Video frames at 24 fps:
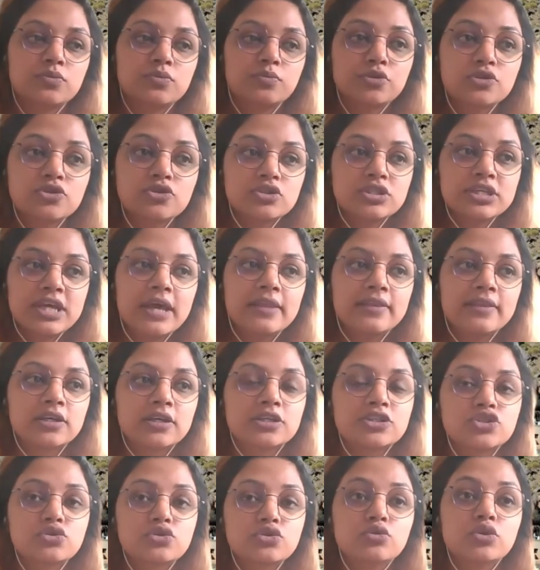put
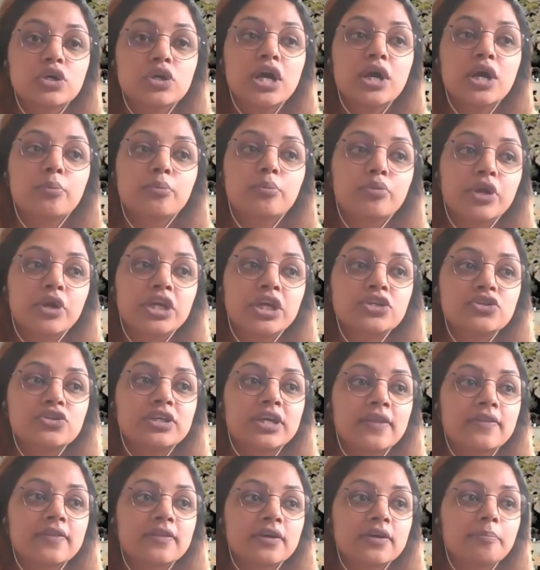together to bring
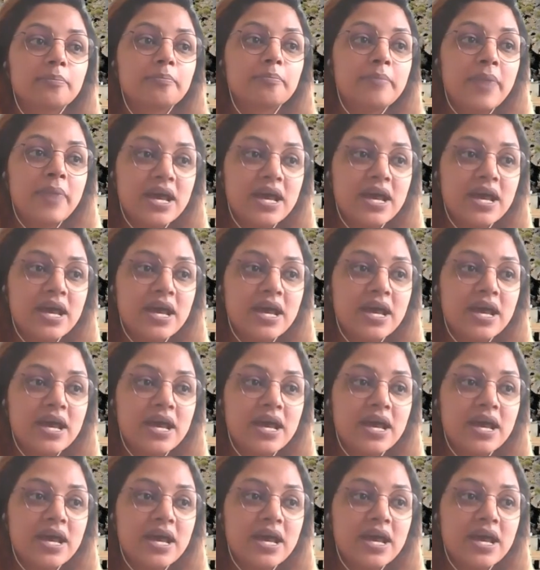together